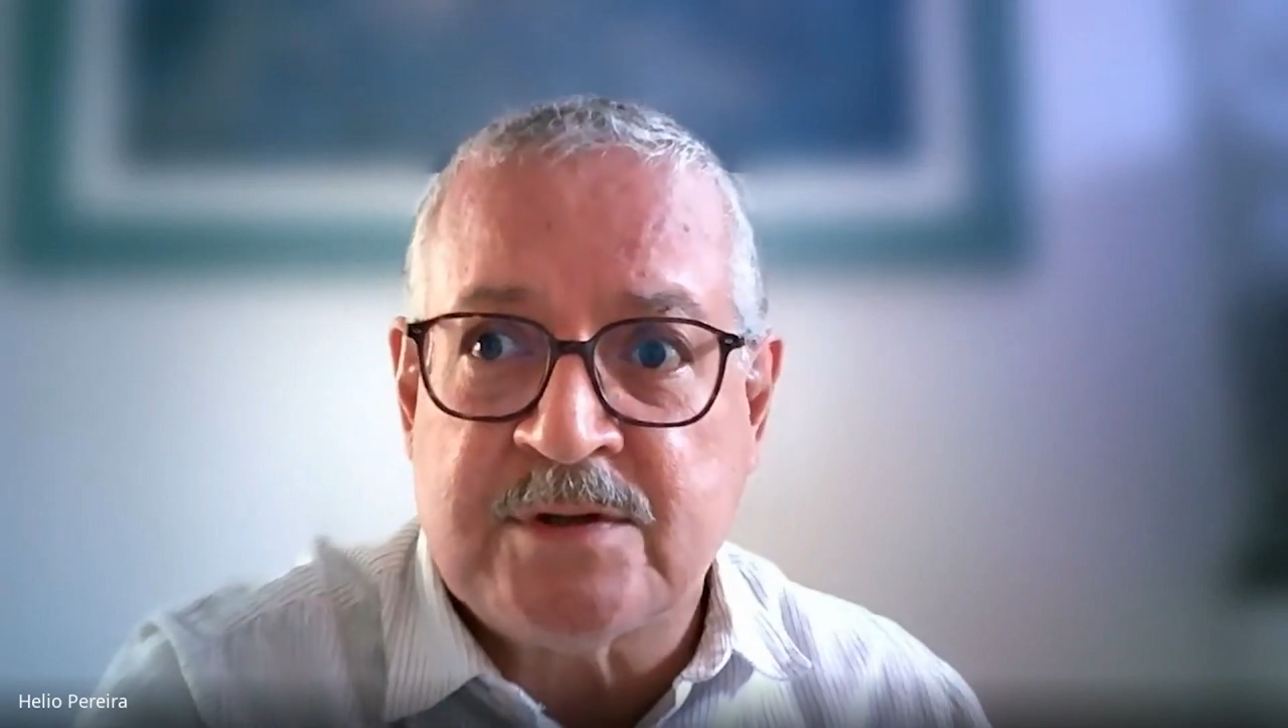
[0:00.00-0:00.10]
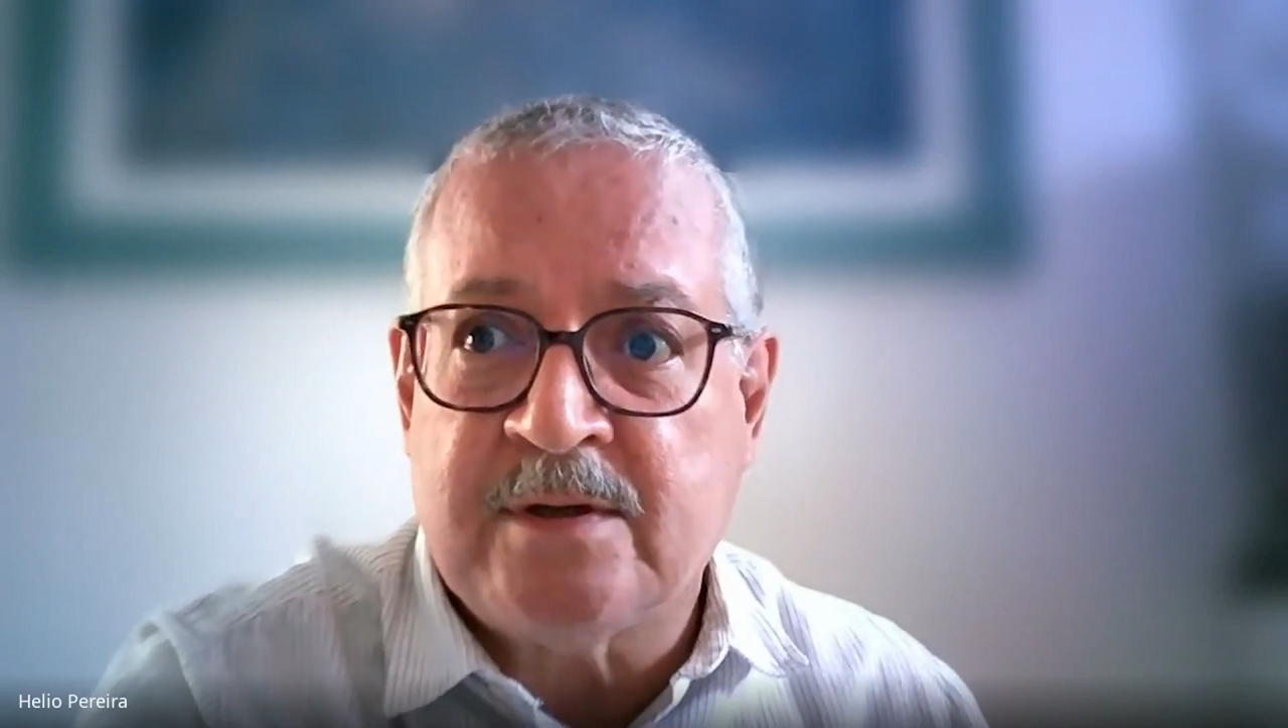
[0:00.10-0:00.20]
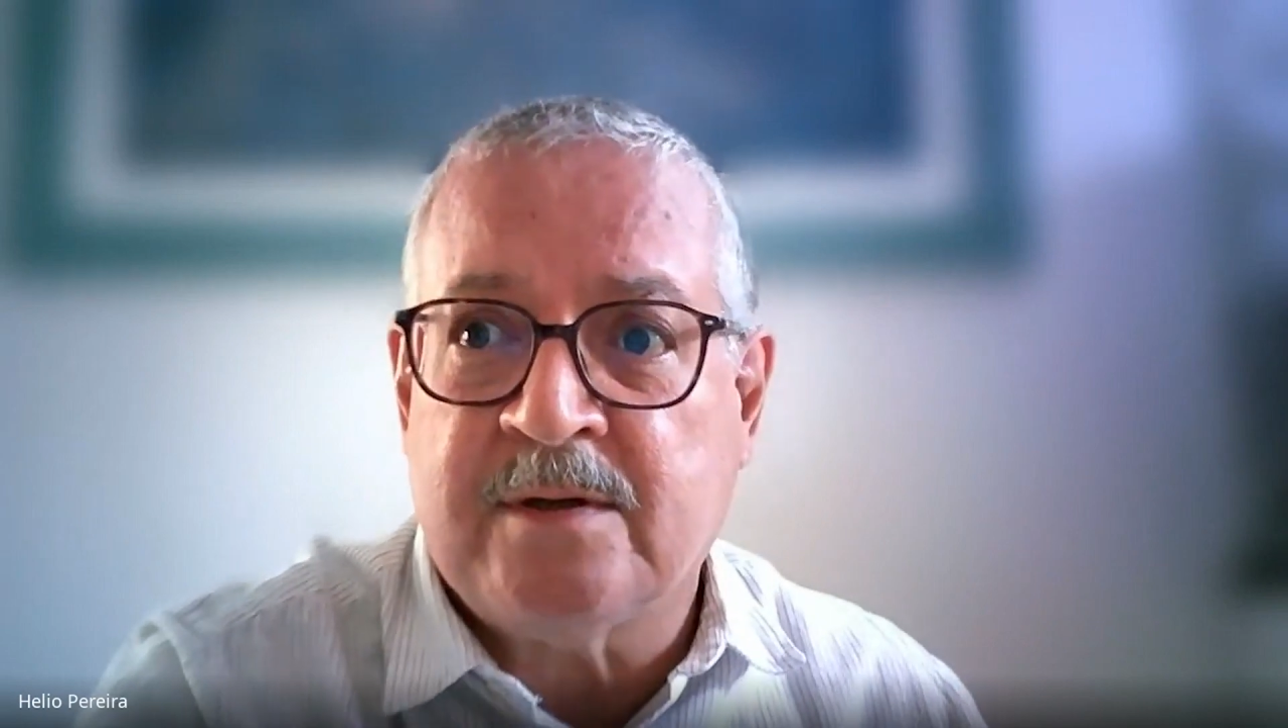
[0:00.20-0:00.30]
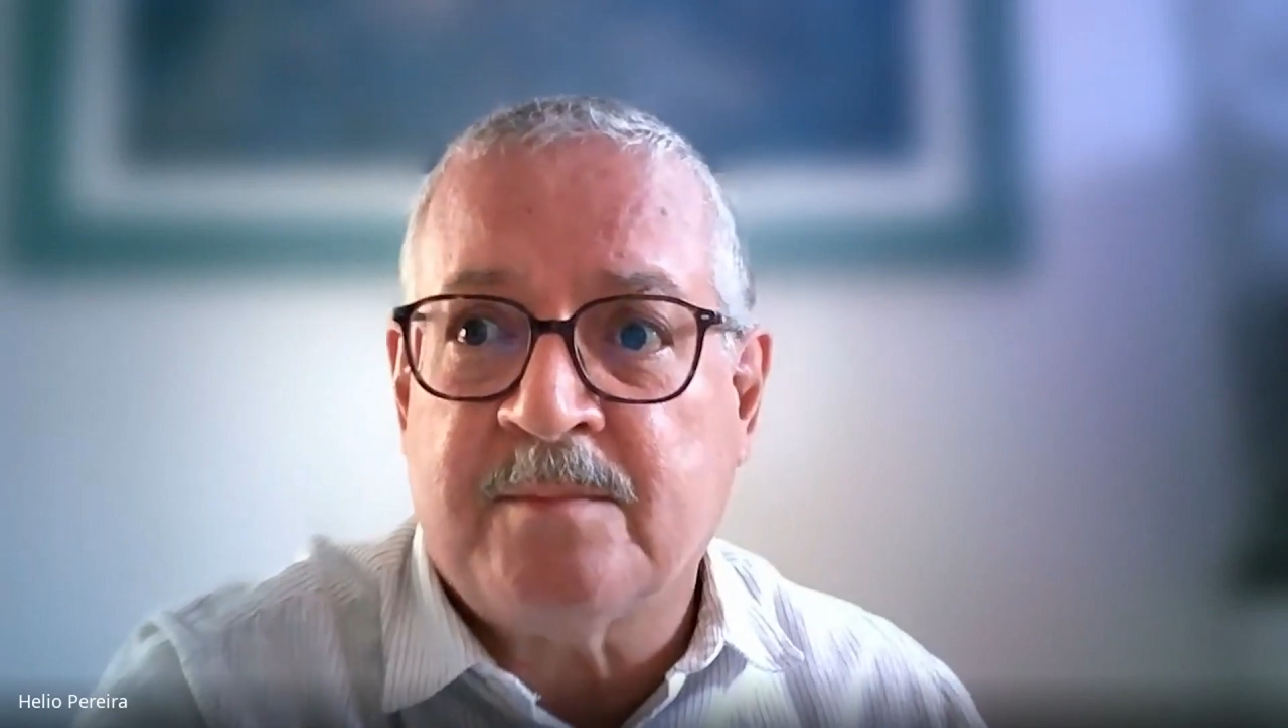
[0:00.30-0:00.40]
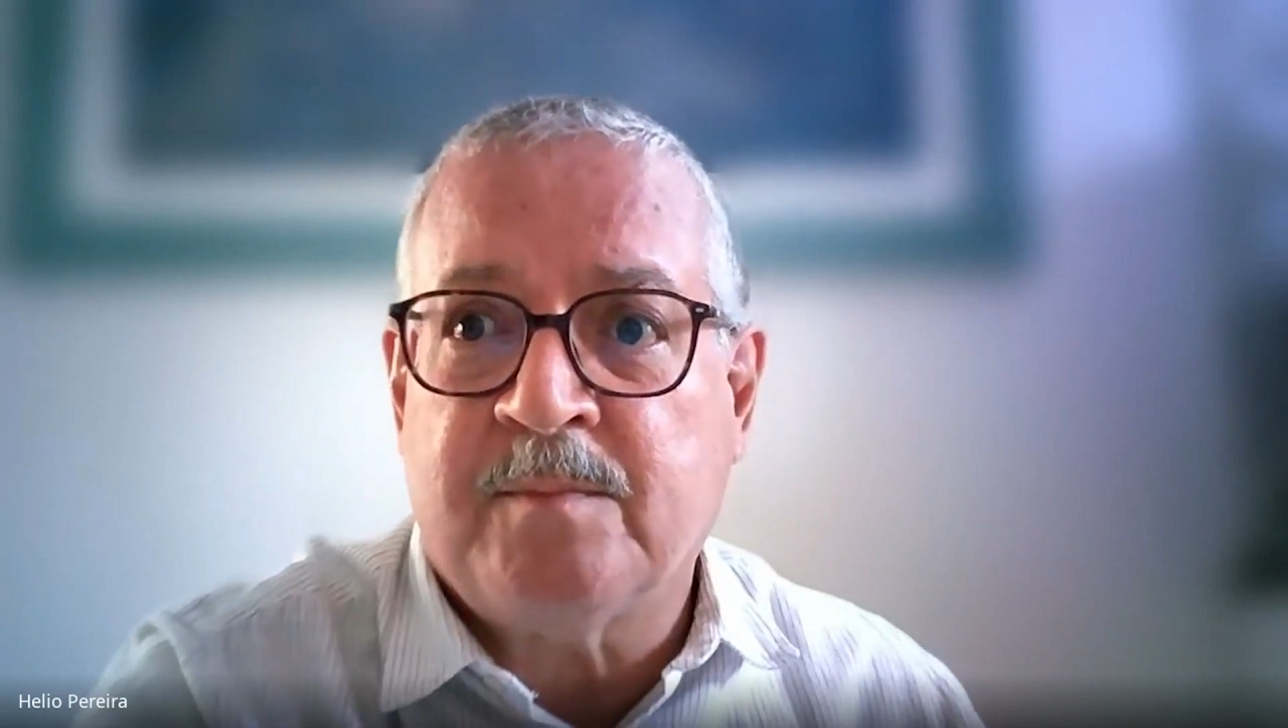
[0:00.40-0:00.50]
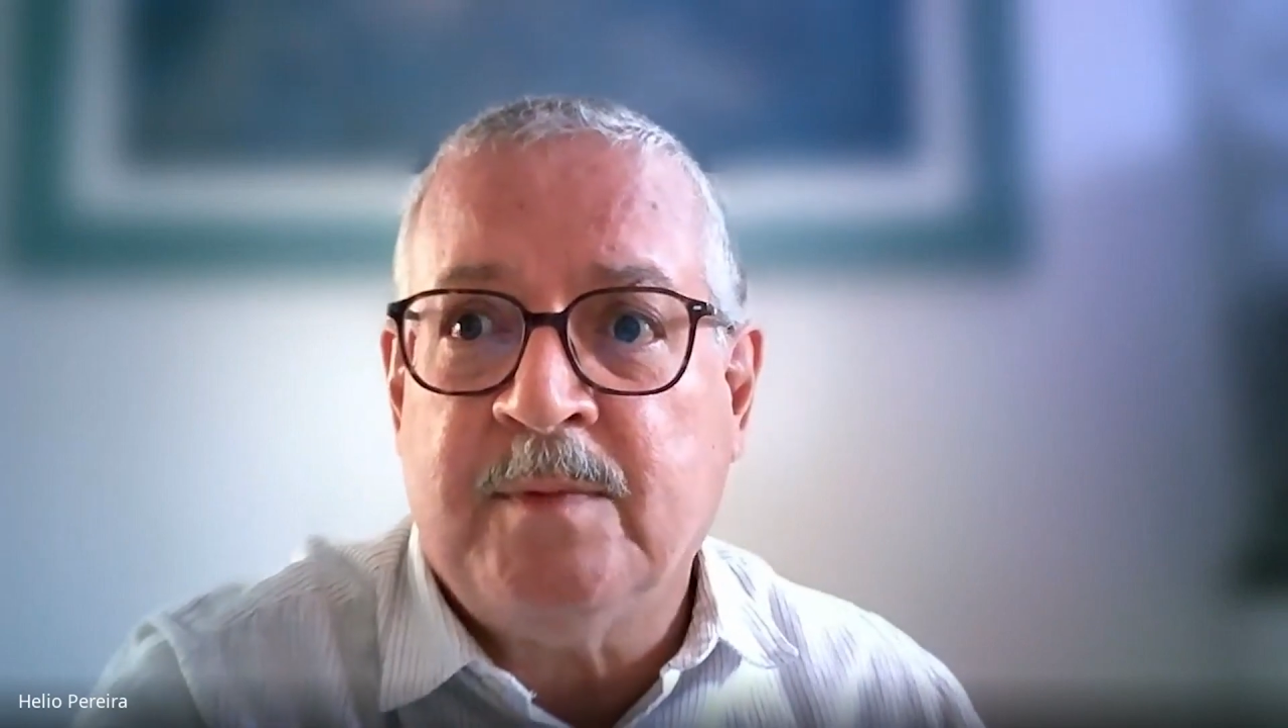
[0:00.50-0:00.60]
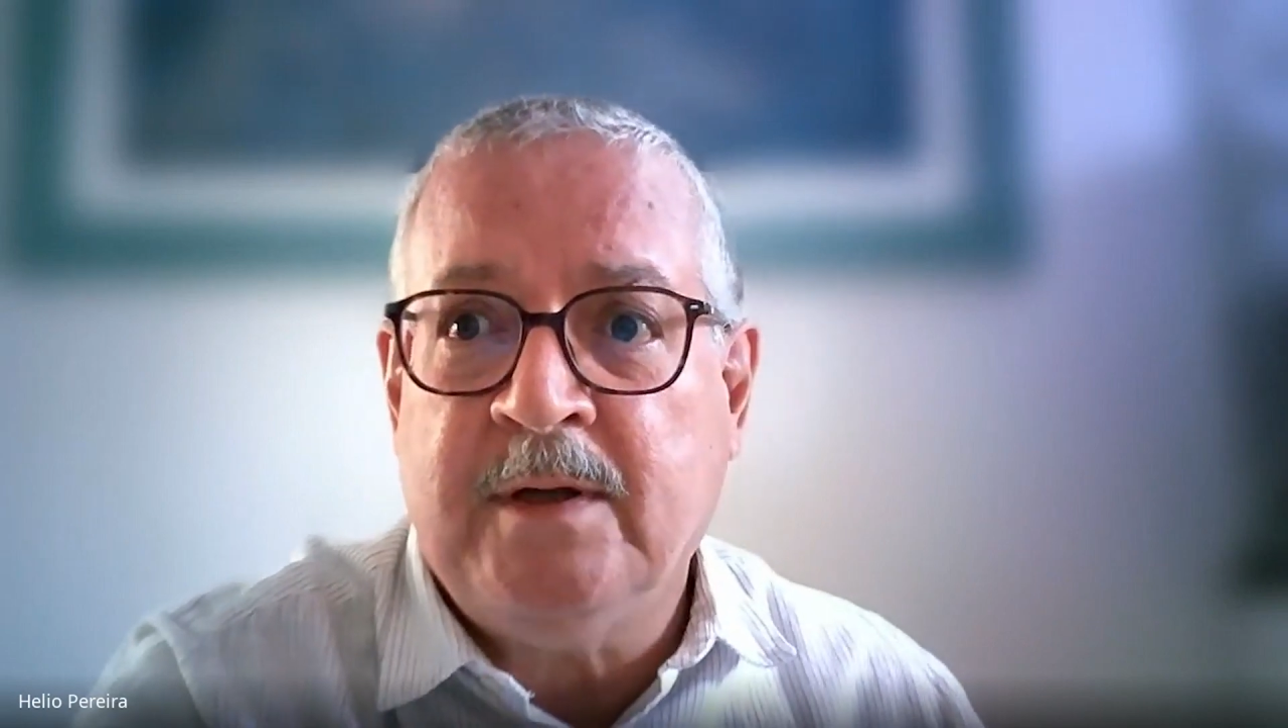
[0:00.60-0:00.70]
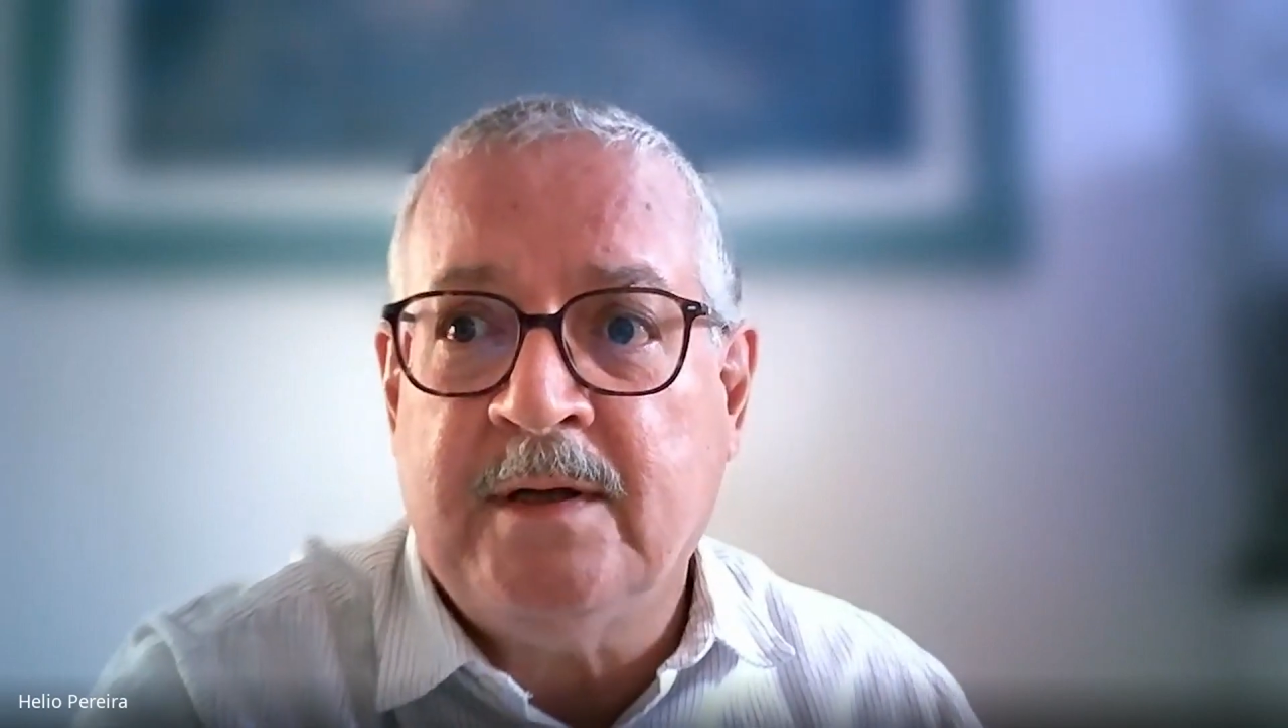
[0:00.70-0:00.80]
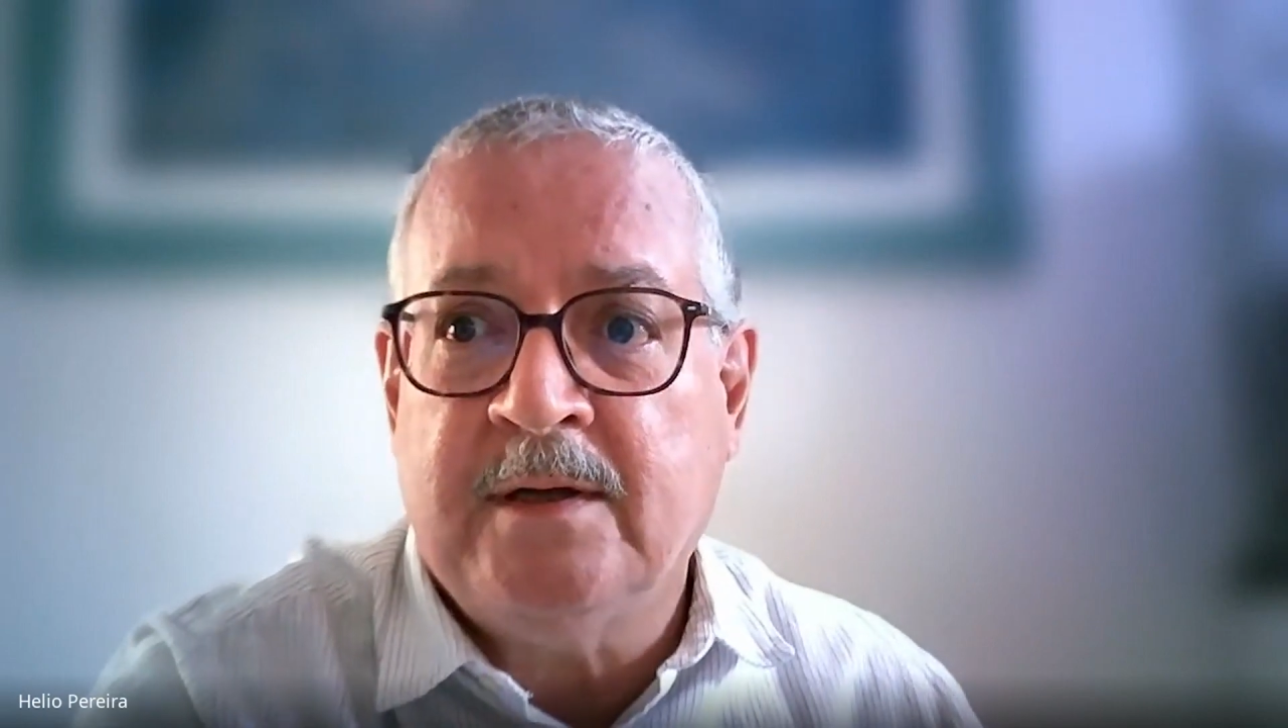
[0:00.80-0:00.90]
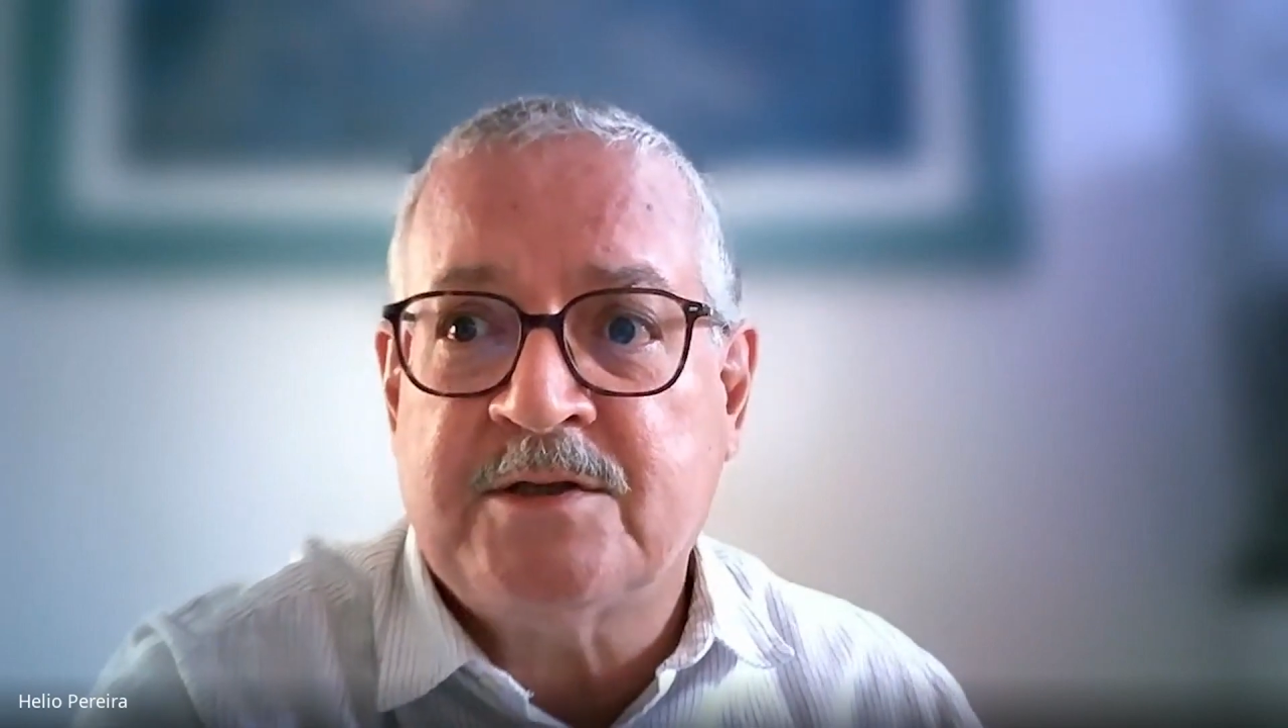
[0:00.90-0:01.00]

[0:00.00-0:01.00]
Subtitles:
there are